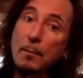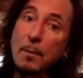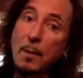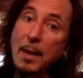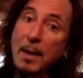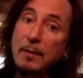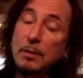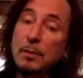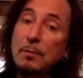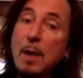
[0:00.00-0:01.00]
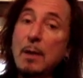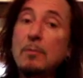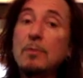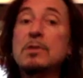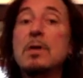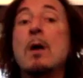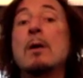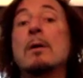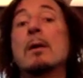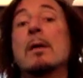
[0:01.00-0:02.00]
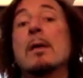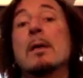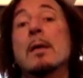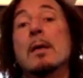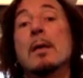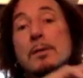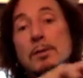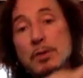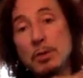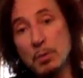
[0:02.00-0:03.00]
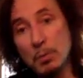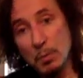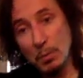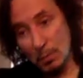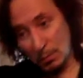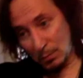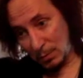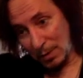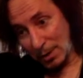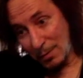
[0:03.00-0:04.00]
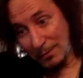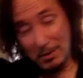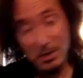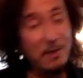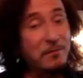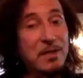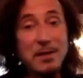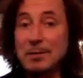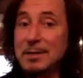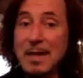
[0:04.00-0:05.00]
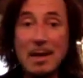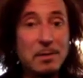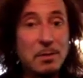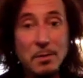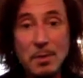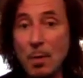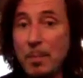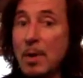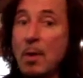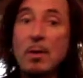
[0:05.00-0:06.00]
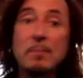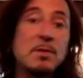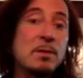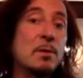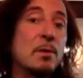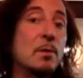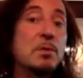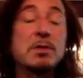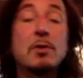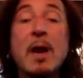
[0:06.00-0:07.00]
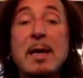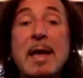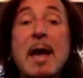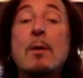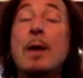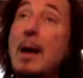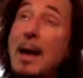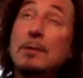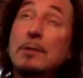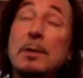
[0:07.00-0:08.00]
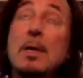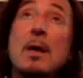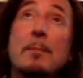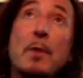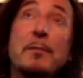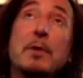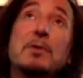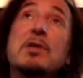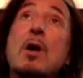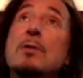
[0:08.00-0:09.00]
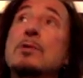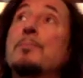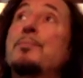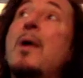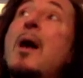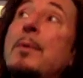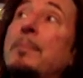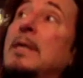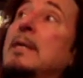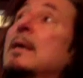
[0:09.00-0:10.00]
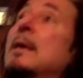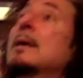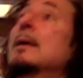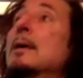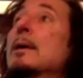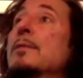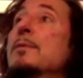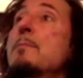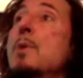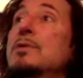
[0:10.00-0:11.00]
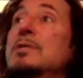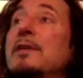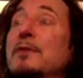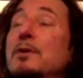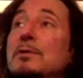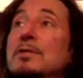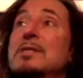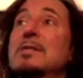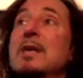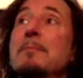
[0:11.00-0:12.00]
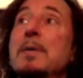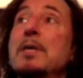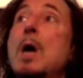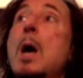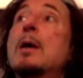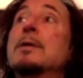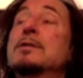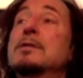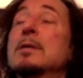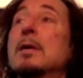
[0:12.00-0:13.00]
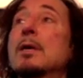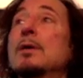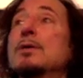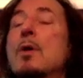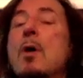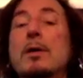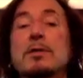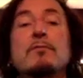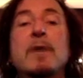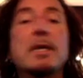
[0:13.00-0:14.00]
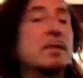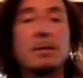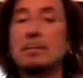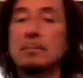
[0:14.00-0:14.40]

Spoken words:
a heavy duty rock and roll song to then you have to shift gears down to an Open Arms or Who's Crying Now. Actually, both those songs are probably the most difficult to sing because your heart's racing